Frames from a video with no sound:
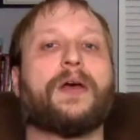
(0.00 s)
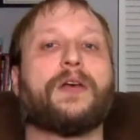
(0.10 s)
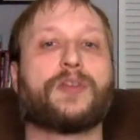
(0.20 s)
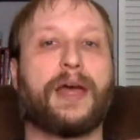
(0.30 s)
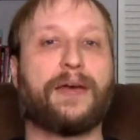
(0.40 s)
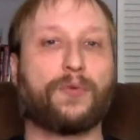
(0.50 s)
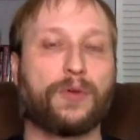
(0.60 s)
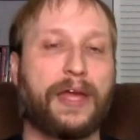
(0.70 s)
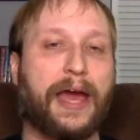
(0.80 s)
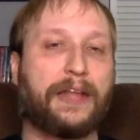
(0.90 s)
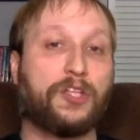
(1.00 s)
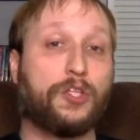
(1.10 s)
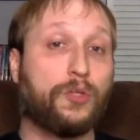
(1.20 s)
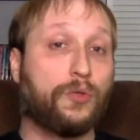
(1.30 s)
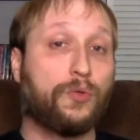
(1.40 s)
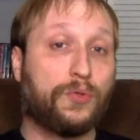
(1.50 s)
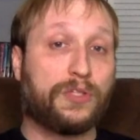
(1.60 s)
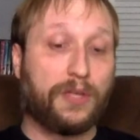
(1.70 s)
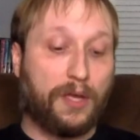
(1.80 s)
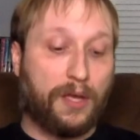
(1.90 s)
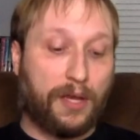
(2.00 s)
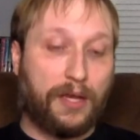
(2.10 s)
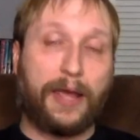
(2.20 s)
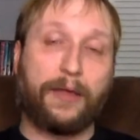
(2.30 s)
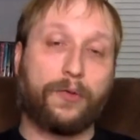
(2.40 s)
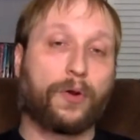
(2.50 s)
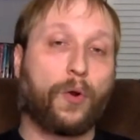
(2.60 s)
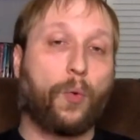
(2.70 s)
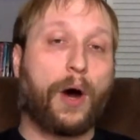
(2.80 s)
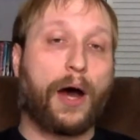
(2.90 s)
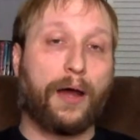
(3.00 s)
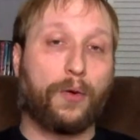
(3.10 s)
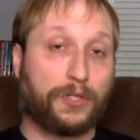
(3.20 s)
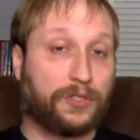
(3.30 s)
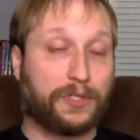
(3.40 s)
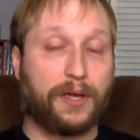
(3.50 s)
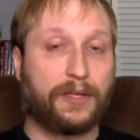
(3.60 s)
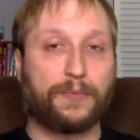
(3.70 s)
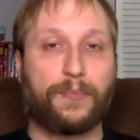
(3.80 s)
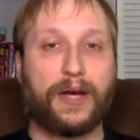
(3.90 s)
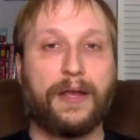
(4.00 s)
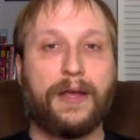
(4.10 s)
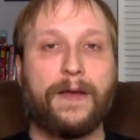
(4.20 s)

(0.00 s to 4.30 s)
So I haven't really had to use an inhaler in a while, which is nice. But